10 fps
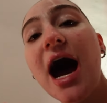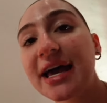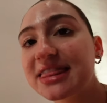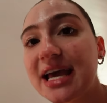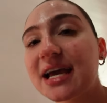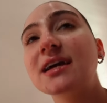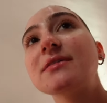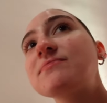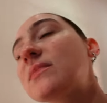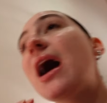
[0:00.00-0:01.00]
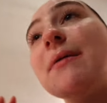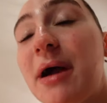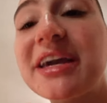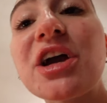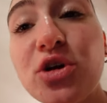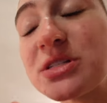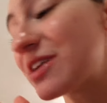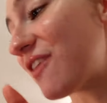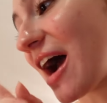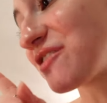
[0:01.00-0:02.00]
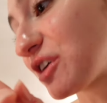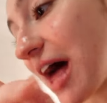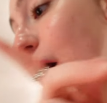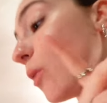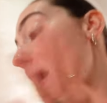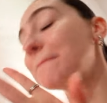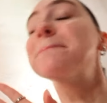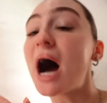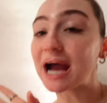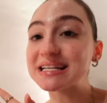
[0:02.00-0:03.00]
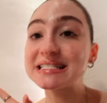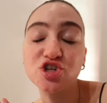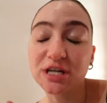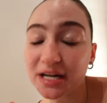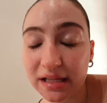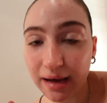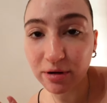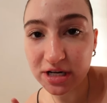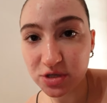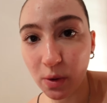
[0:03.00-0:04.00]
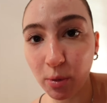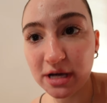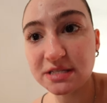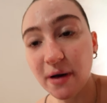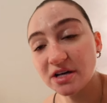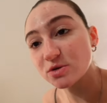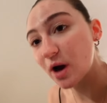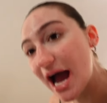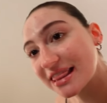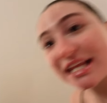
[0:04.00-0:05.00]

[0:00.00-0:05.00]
I think I might get crucified for that one, but she did a collaboration with Boy Smells and we're at